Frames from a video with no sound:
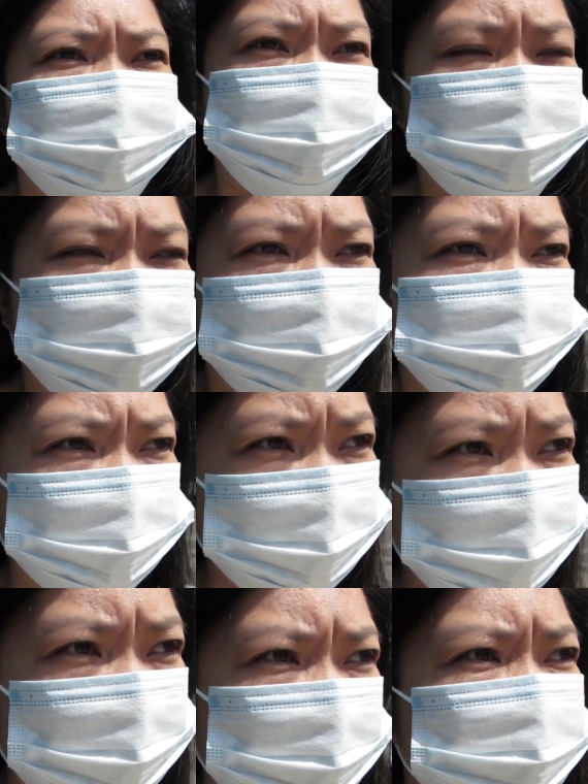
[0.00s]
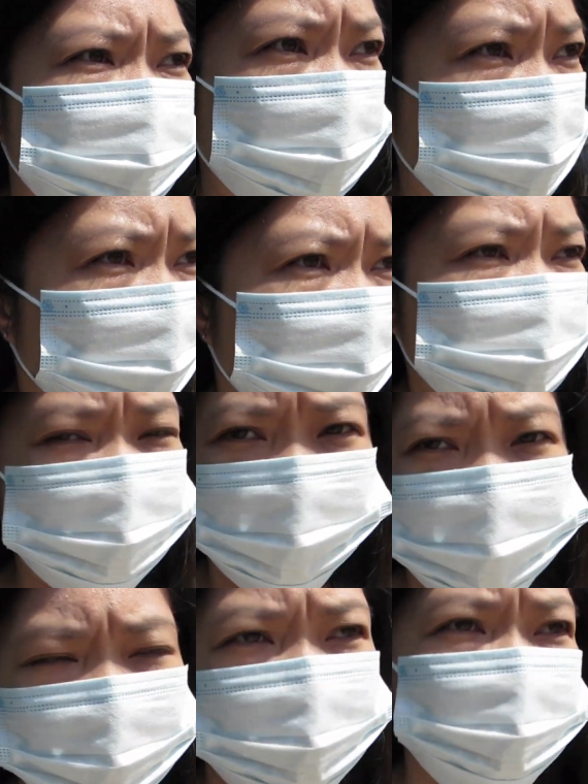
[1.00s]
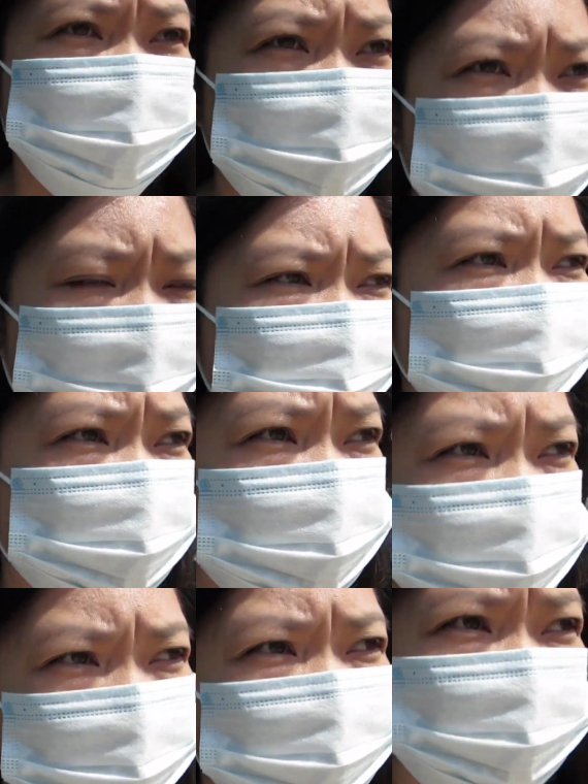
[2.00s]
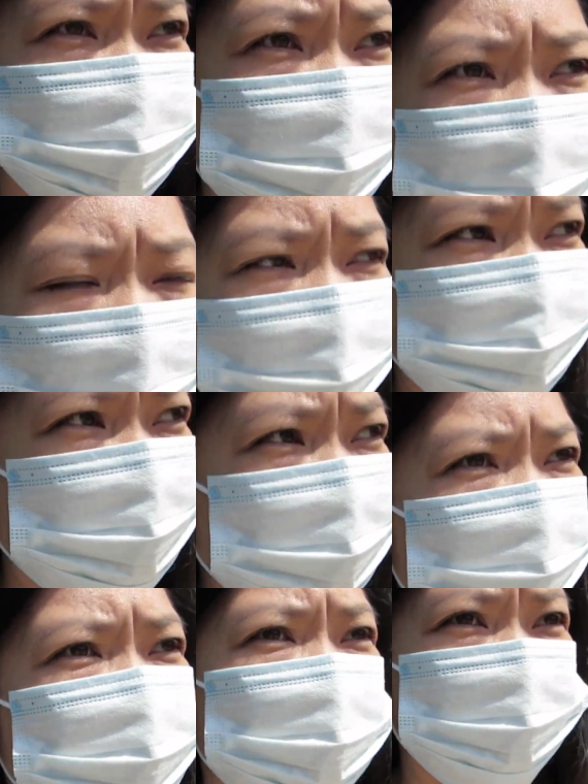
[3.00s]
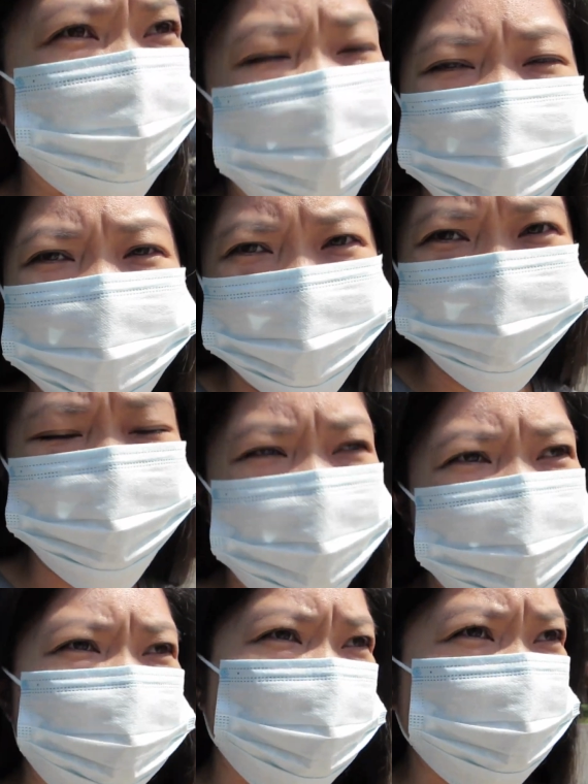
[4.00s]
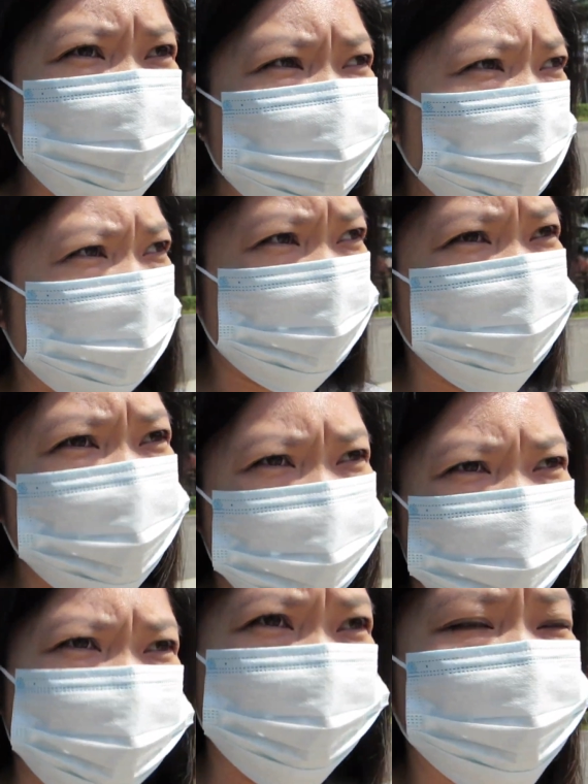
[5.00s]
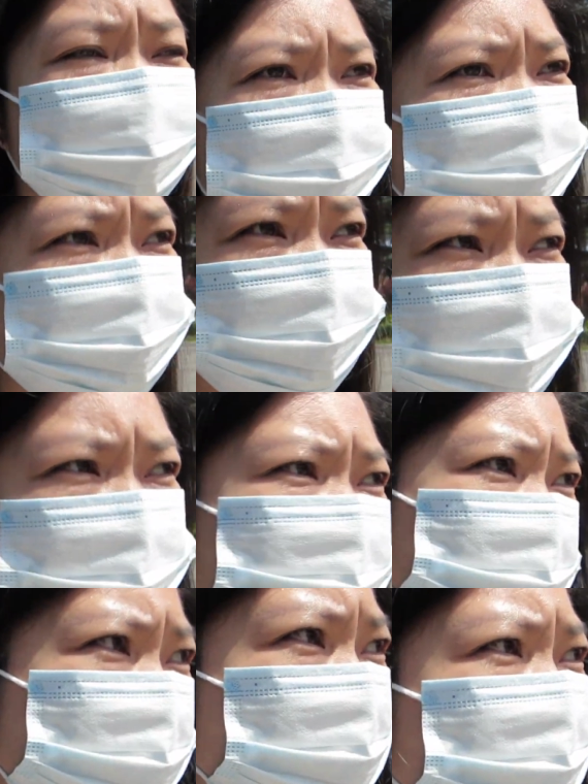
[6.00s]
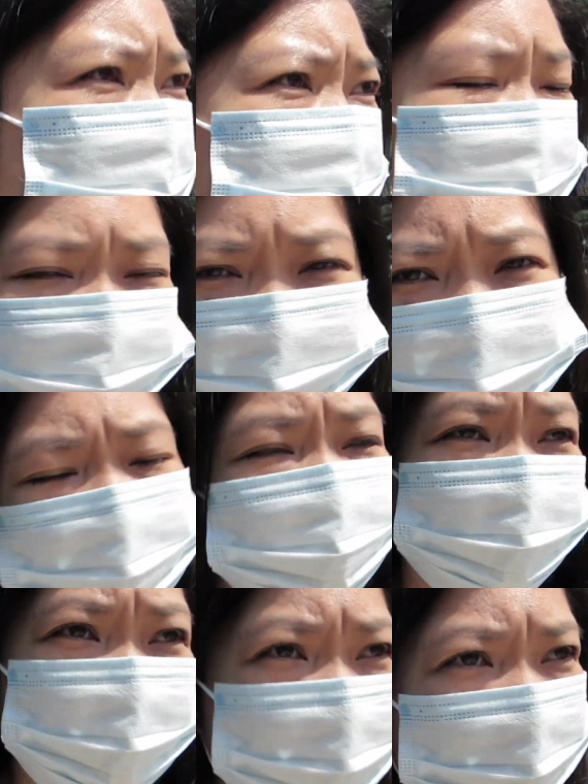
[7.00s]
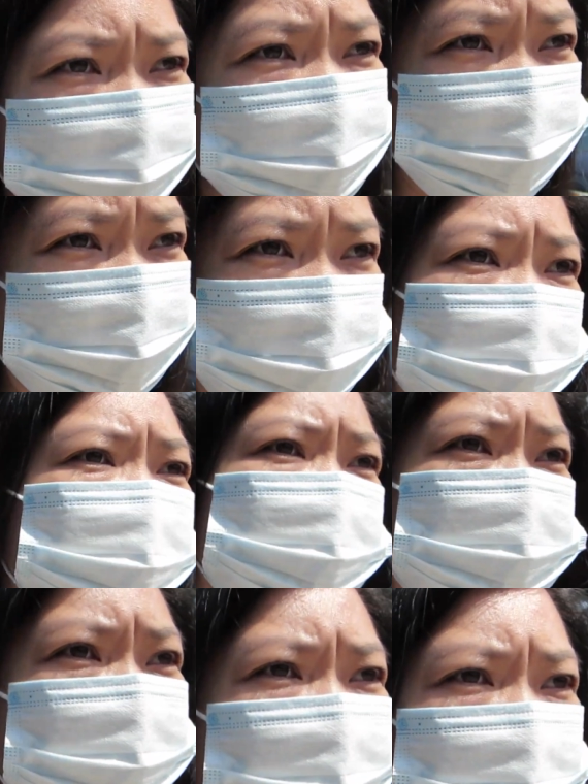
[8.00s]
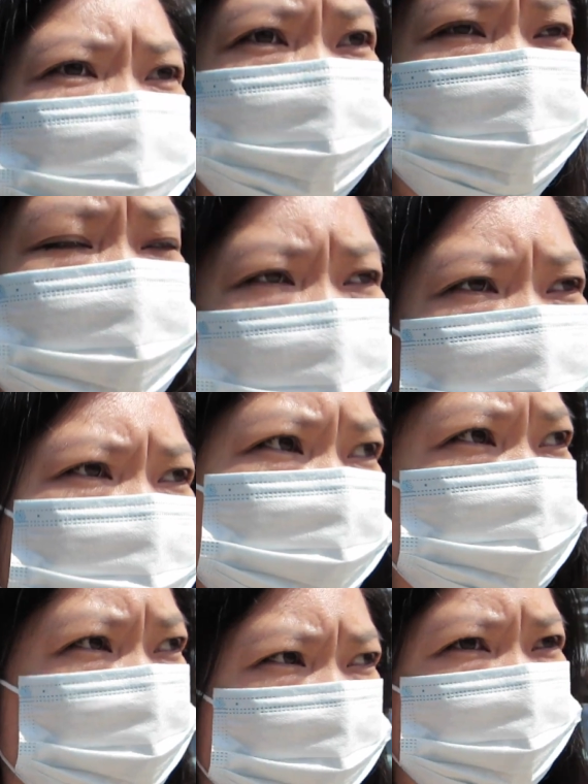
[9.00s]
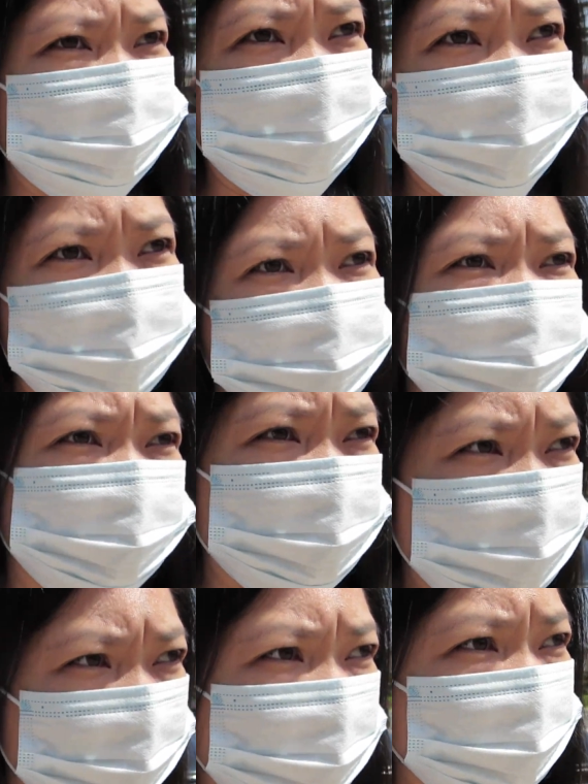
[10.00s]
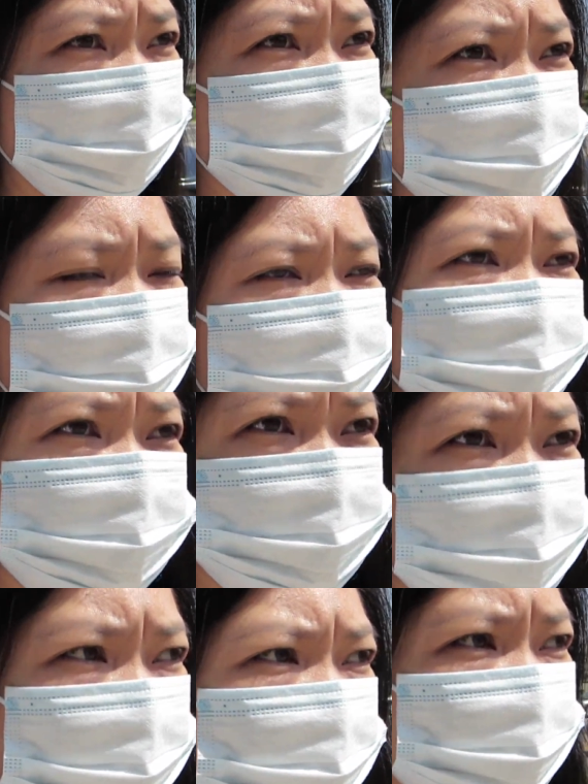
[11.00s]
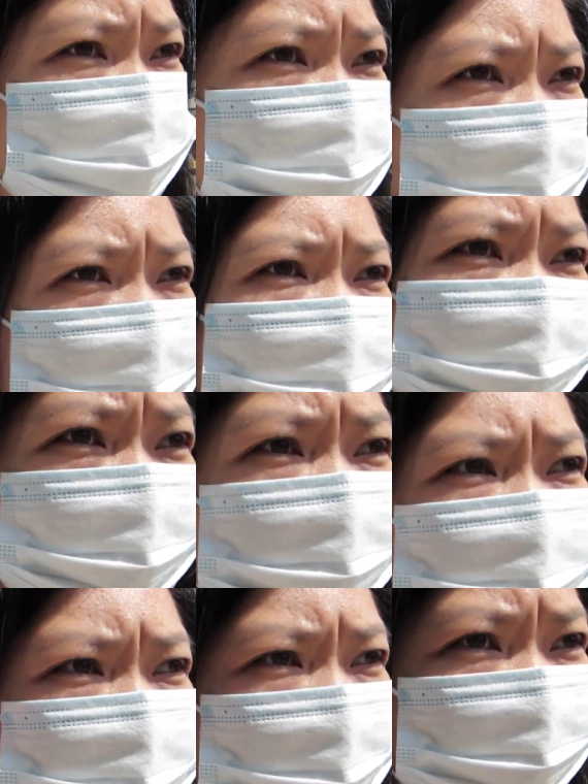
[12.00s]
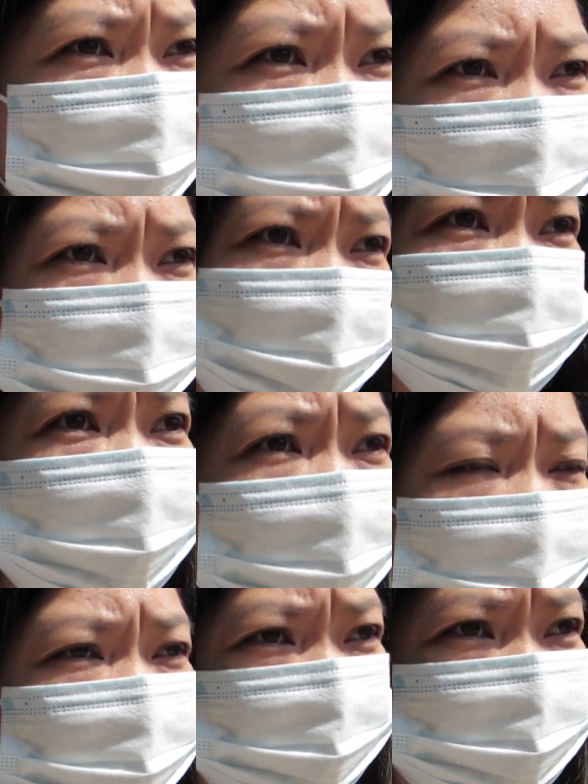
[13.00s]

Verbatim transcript: All right, picking up the kids from school. I really wish I had that umbrella. I don't have an umbrella. I think it's still in Power's car. But at least I don't think I'm late